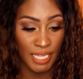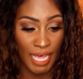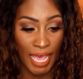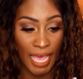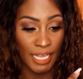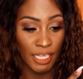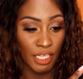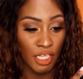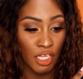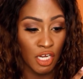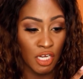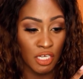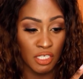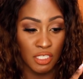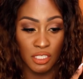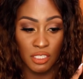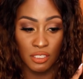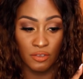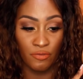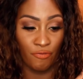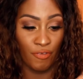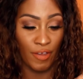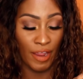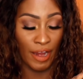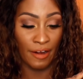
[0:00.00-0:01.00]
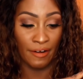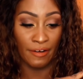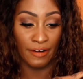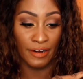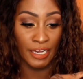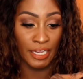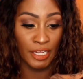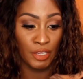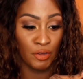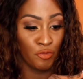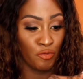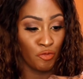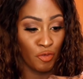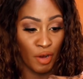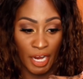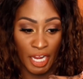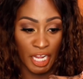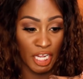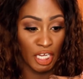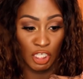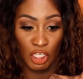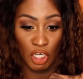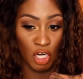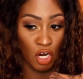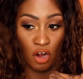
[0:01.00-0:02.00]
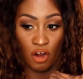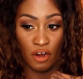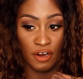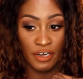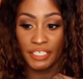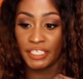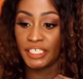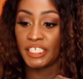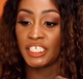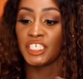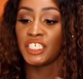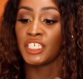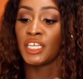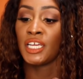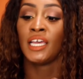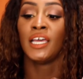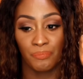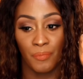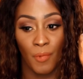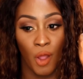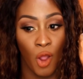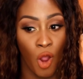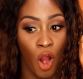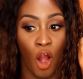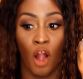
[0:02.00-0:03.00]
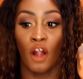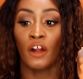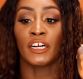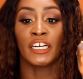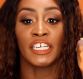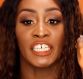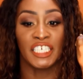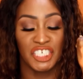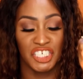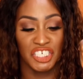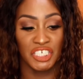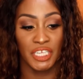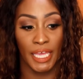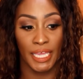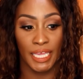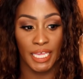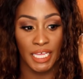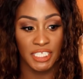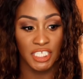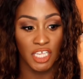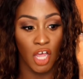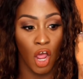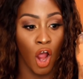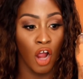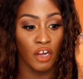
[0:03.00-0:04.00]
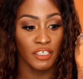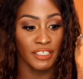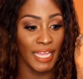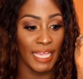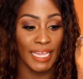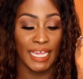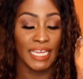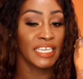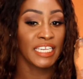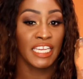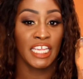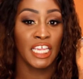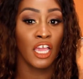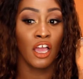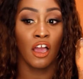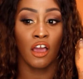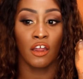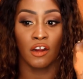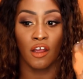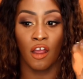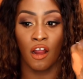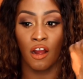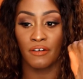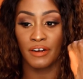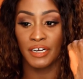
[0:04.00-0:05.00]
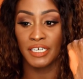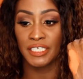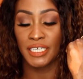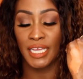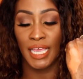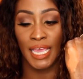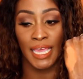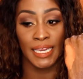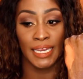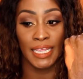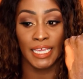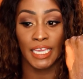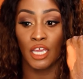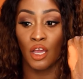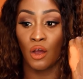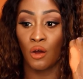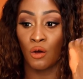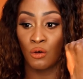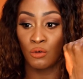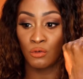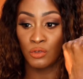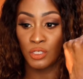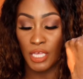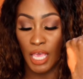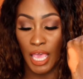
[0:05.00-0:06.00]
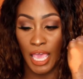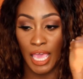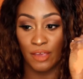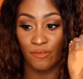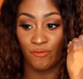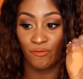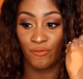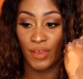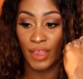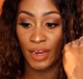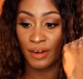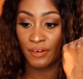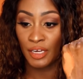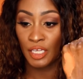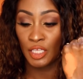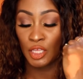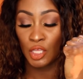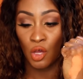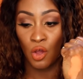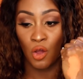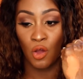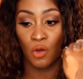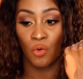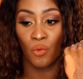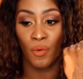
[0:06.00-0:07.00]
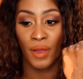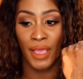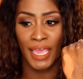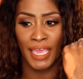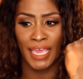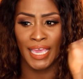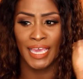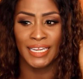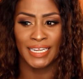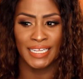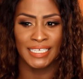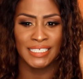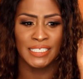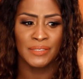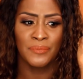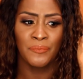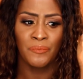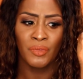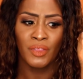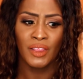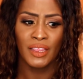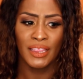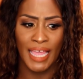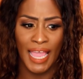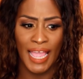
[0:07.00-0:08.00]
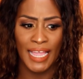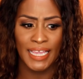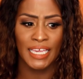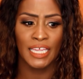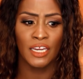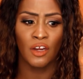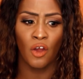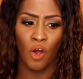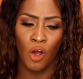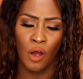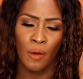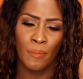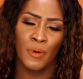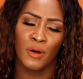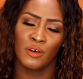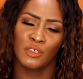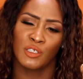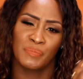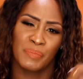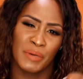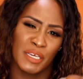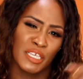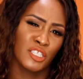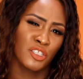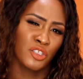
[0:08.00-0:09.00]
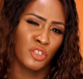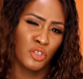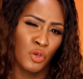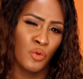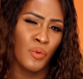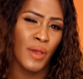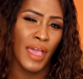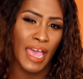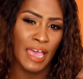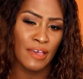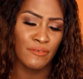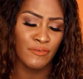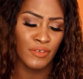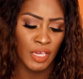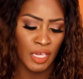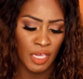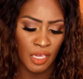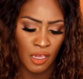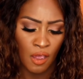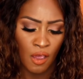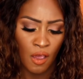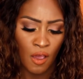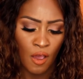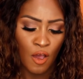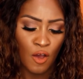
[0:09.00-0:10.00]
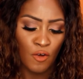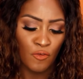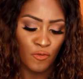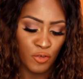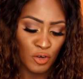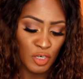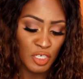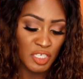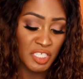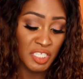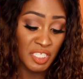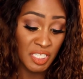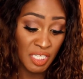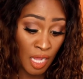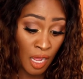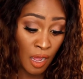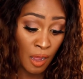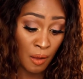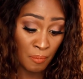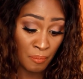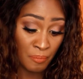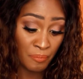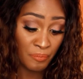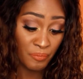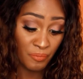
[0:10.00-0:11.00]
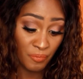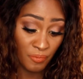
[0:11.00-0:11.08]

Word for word: That looks very regular orange orange like it's a, like a neon orange and it goes a very long way and it, that can almost be too heavy for some,